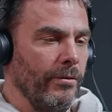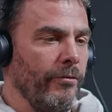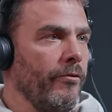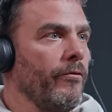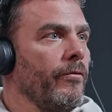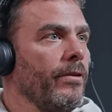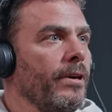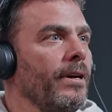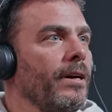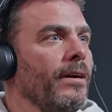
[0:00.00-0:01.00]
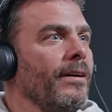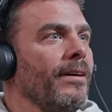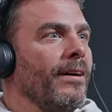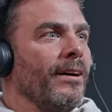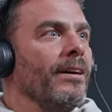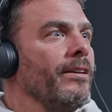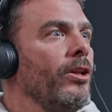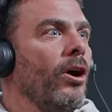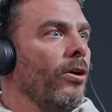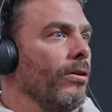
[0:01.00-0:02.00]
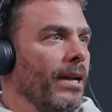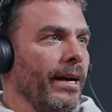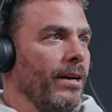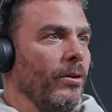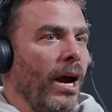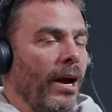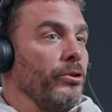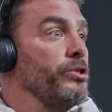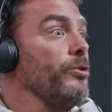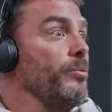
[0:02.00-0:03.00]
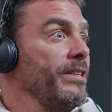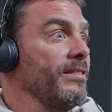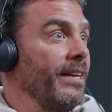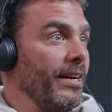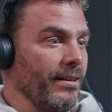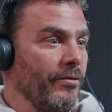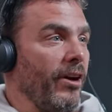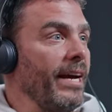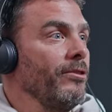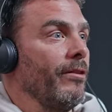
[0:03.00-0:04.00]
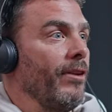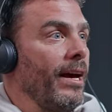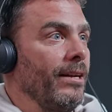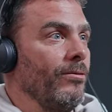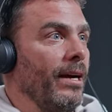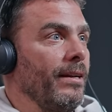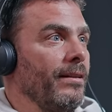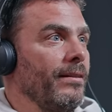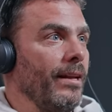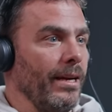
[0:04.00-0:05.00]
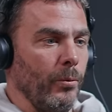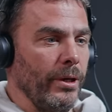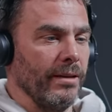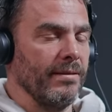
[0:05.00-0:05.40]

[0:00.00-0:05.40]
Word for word: Because Germans are never scared. No. No, like I, uh, we shouldn't be scared. Fight or flight, right? right? Like we are